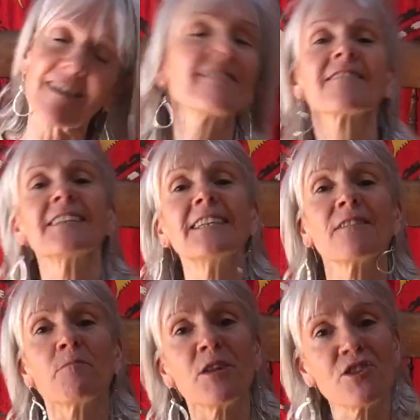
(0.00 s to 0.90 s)
I studied a
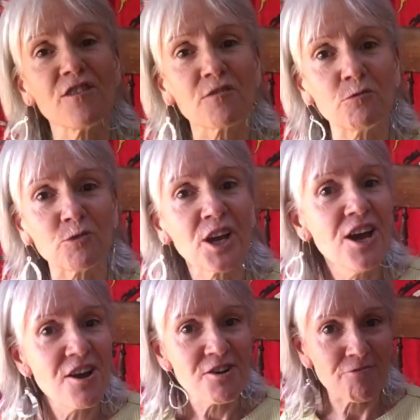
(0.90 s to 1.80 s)
species called
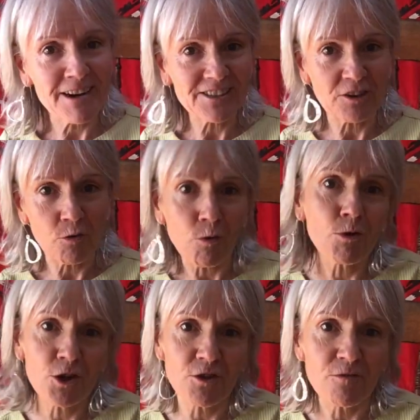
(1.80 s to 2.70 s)
greater
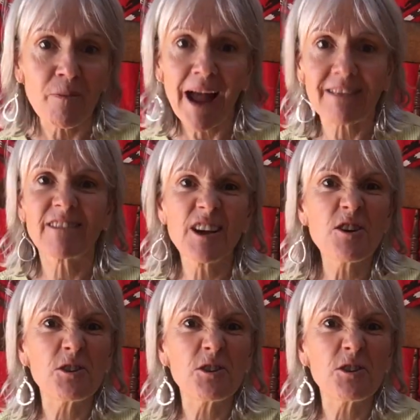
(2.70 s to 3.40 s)
horseshoe bats.